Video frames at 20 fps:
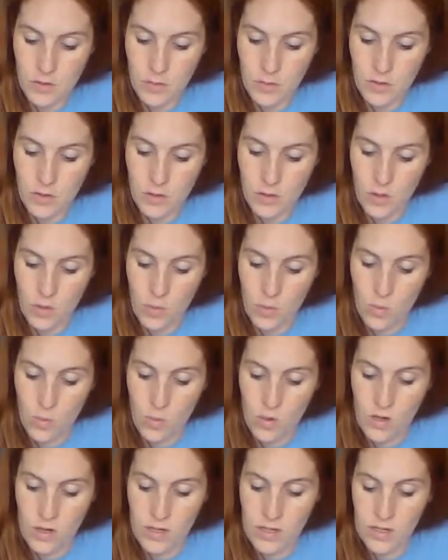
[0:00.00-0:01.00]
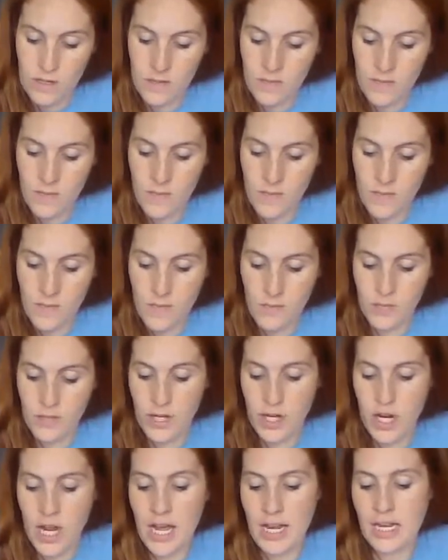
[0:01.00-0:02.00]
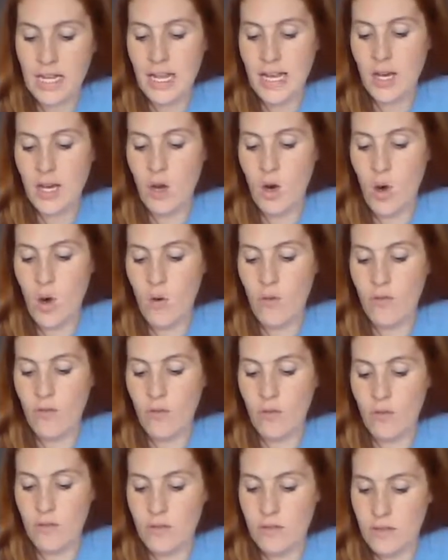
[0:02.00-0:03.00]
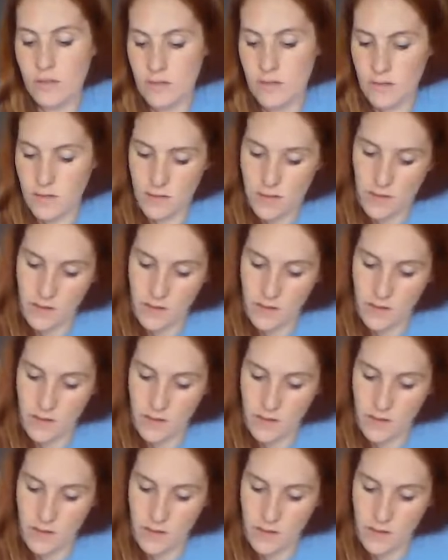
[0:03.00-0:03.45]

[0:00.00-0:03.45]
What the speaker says: I'm going to draw one. They're kind of like ovals.